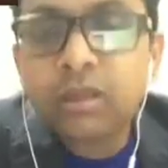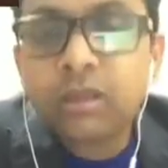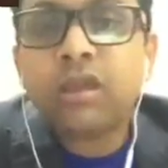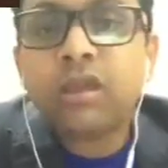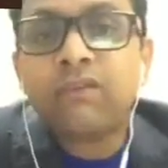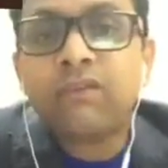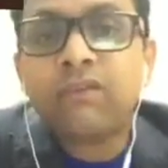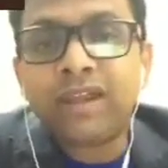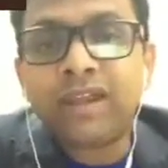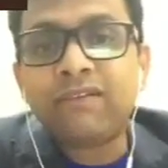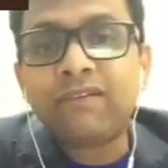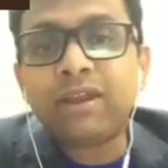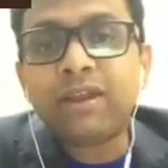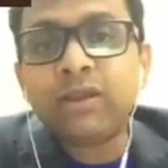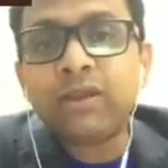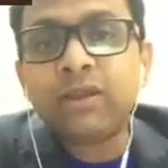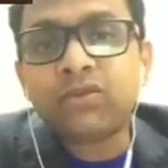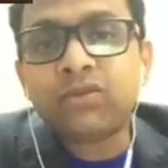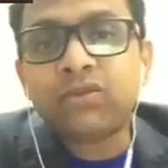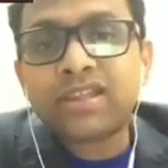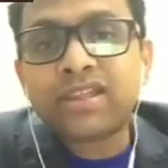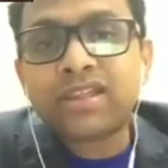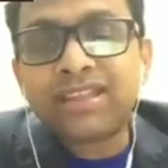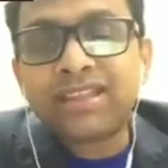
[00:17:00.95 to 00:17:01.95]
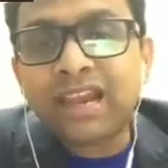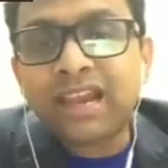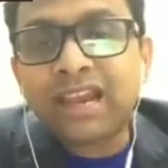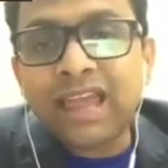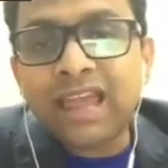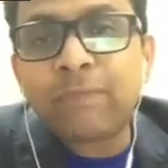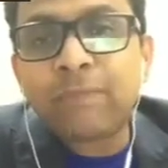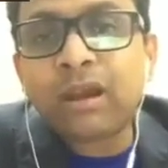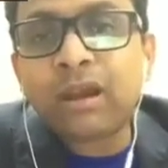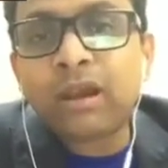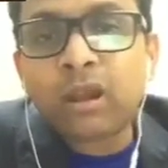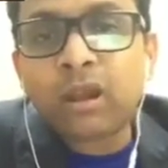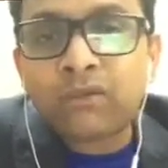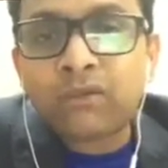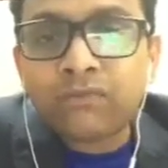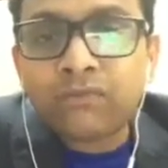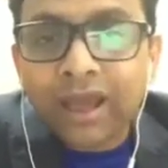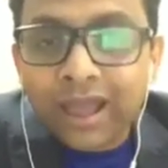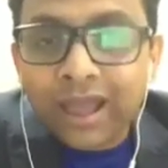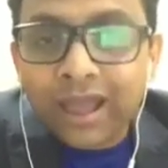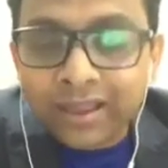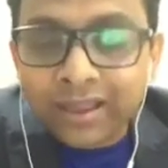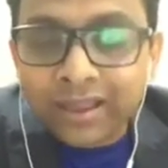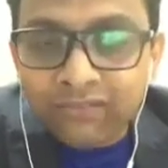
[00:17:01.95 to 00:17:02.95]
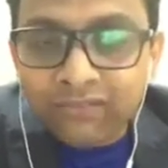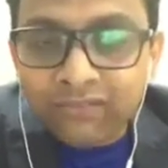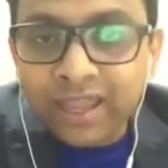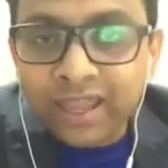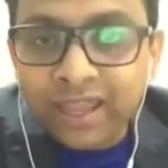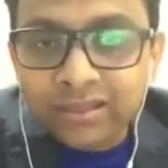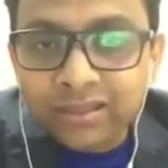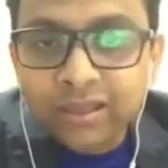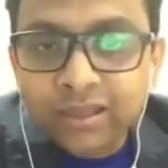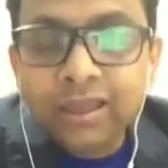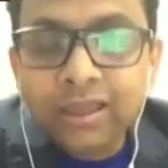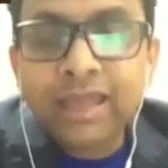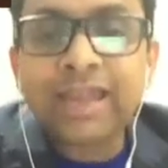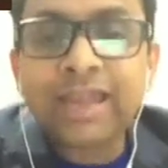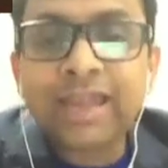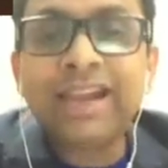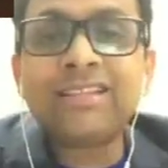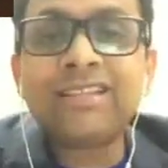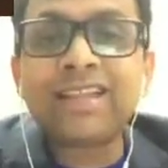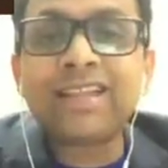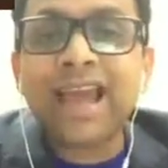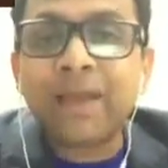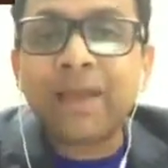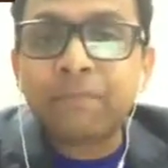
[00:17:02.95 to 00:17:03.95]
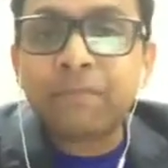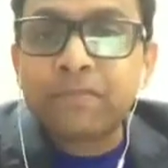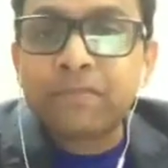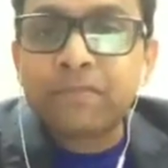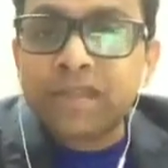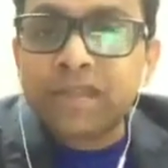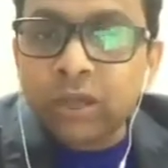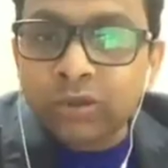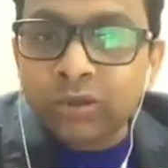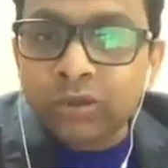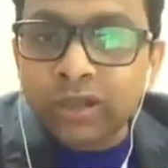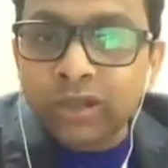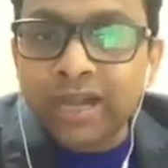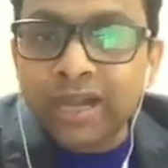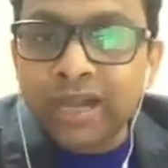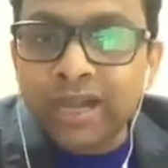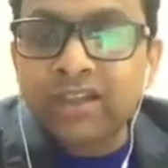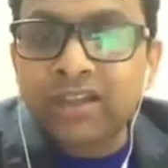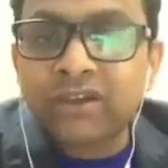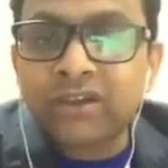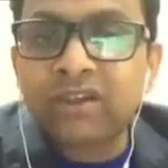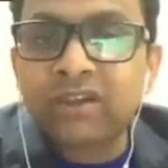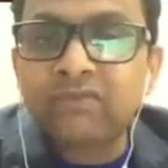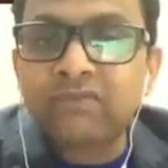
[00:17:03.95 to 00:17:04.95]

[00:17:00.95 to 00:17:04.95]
Whenever you see the label of I-VED, it is absolutely different